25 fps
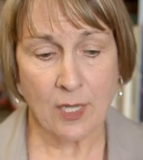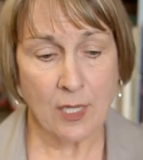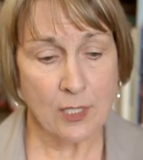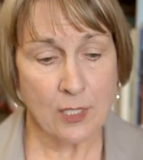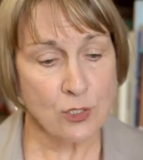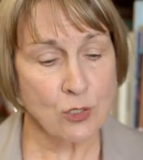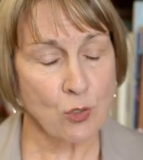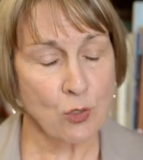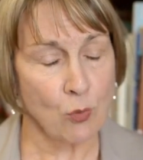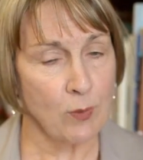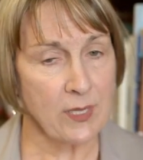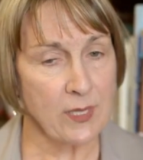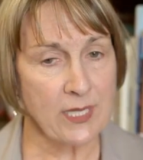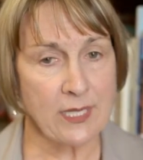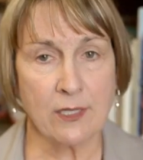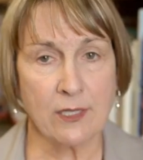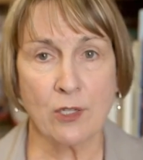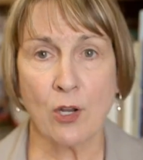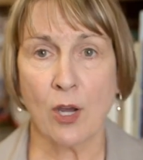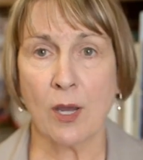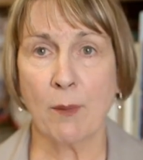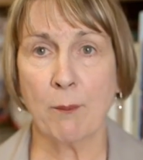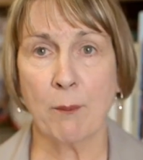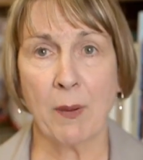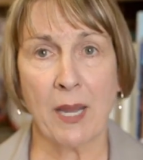So we did
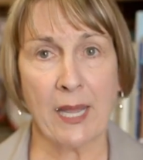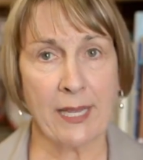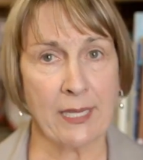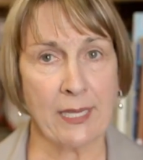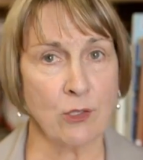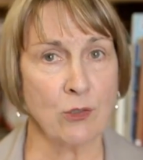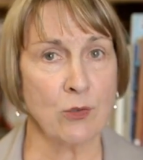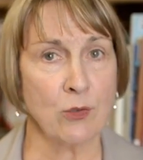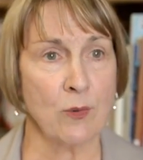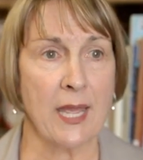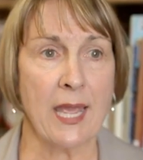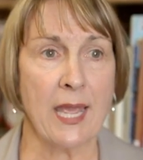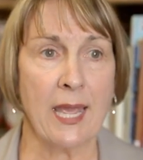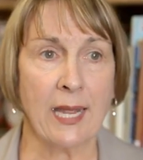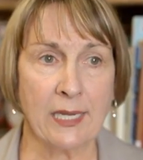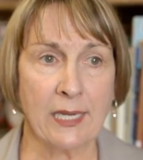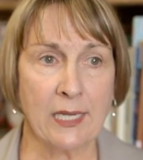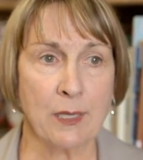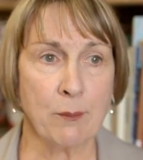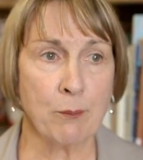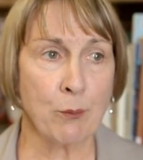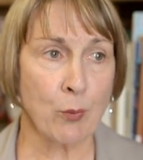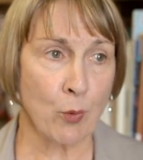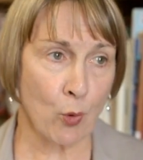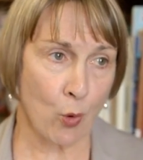not buy into
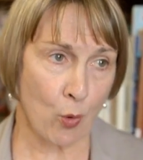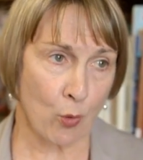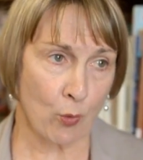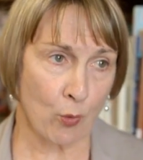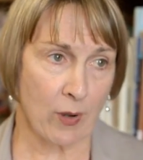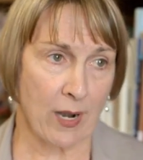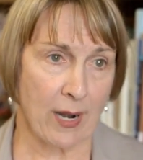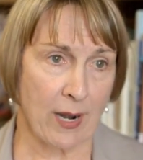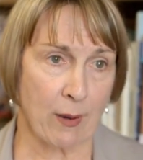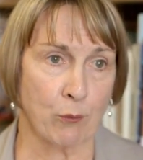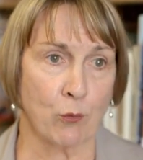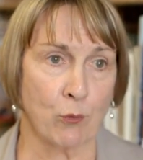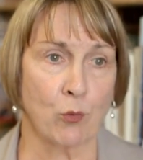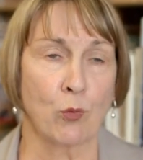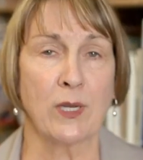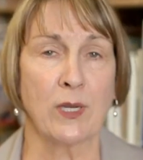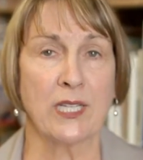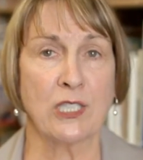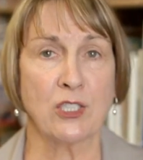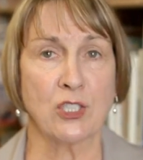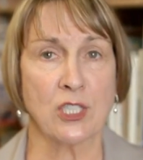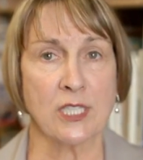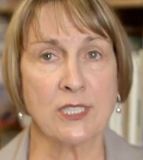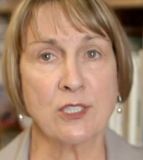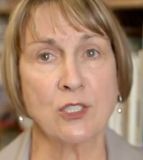any program. We
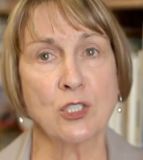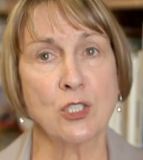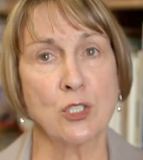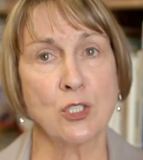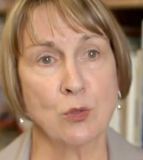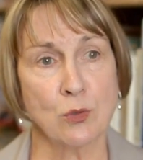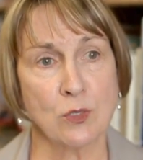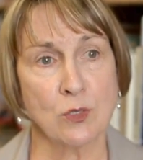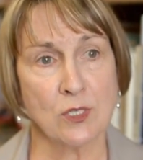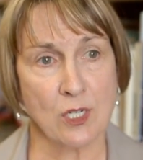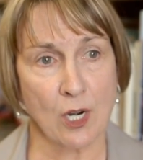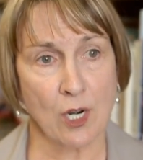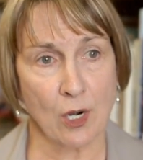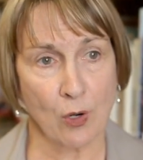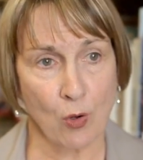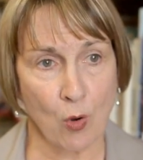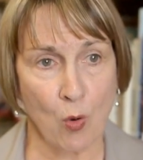just used our